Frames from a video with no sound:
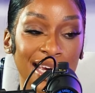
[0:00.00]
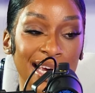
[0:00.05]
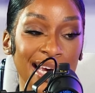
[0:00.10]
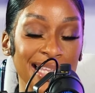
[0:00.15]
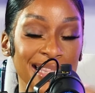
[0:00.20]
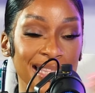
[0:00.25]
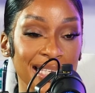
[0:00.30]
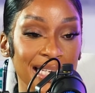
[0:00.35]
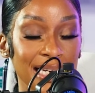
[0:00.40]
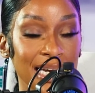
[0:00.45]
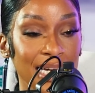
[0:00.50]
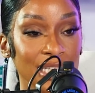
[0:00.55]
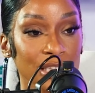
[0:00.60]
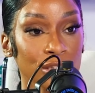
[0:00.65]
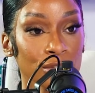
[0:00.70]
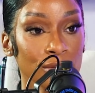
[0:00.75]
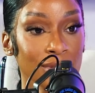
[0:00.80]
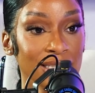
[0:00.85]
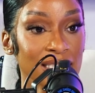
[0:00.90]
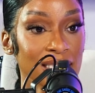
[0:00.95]
And then I
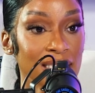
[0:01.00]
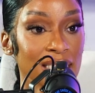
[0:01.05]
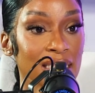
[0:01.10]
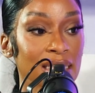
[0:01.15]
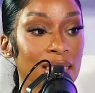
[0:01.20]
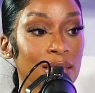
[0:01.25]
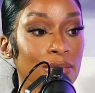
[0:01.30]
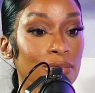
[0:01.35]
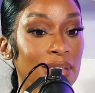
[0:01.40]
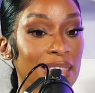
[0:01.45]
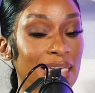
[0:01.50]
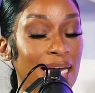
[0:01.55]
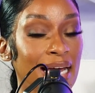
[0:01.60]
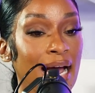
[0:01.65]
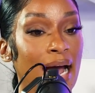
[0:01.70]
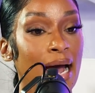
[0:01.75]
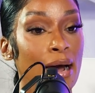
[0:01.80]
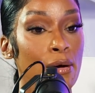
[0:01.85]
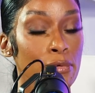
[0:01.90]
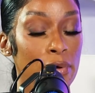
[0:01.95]
transitioned and was like,
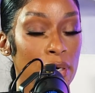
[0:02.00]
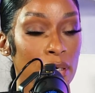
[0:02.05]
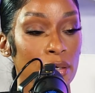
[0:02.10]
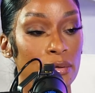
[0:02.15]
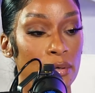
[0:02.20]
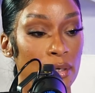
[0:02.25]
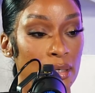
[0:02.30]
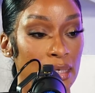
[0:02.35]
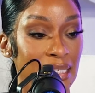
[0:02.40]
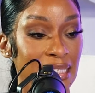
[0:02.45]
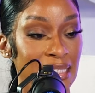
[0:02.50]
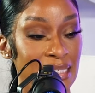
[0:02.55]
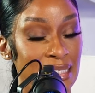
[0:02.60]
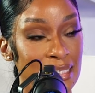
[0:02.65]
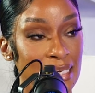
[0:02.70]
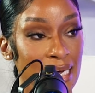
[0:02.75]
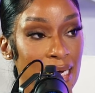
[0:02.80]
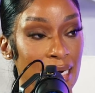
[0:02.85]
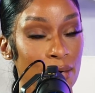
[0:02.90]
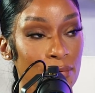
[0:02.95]
I want to go on the inside.